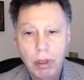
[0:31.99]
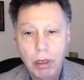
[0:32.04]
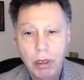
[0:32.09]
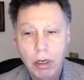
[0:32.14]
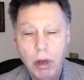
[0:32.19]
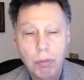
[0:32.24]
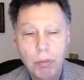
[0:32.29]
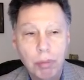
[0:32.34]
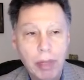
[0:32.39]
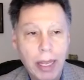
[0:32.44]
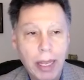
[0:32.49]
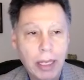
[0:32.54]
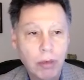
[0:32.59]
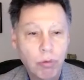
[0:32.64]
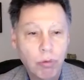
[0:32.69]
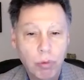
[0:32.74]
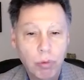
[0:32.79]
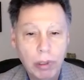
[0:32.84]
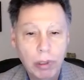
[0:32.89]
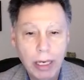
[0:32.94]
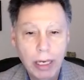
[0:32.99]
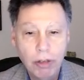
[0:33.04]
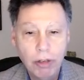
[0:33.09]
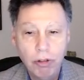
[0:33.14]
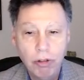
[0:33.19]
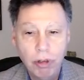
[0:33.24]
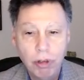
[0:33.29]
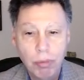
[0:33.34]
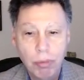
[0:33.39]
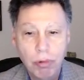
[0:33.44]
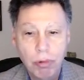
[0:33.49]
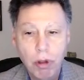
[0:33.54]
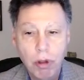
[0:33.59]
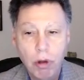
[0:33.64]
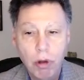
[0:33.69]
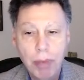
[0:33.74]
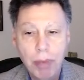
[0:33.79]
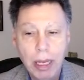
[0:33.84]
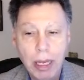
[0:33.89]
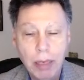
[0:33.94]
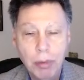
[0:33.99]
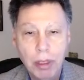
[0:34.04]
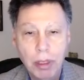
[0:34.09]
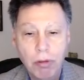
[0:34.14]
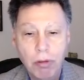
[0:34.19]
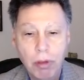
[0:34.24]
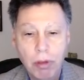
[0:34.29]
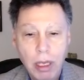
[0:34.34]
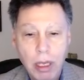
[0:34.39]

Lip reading: no planned relationships, no payments,